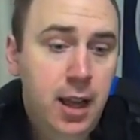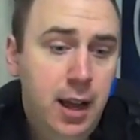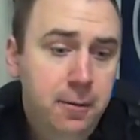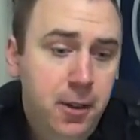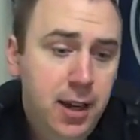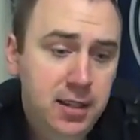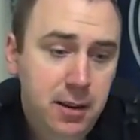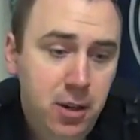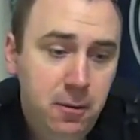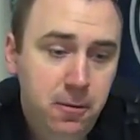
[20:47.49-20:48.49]
If you guys
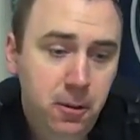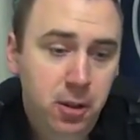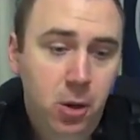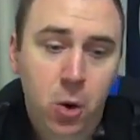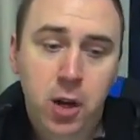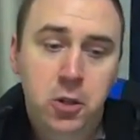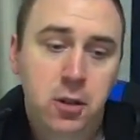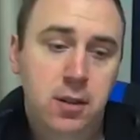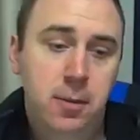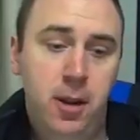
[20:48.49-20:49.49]
have any further
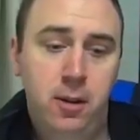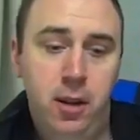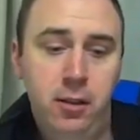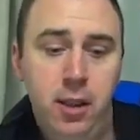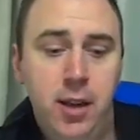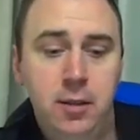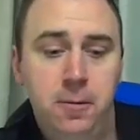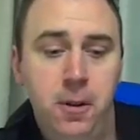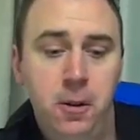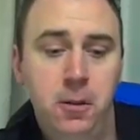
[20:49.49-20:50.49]
questions about unlocked
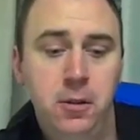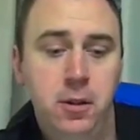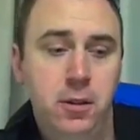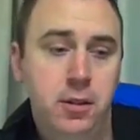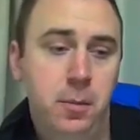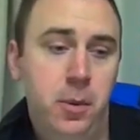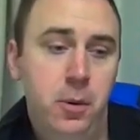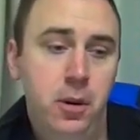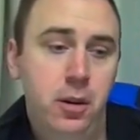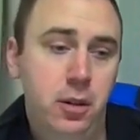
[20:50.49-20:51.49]
phones or
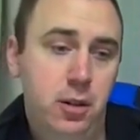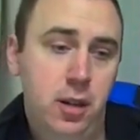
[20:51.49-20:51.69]
support,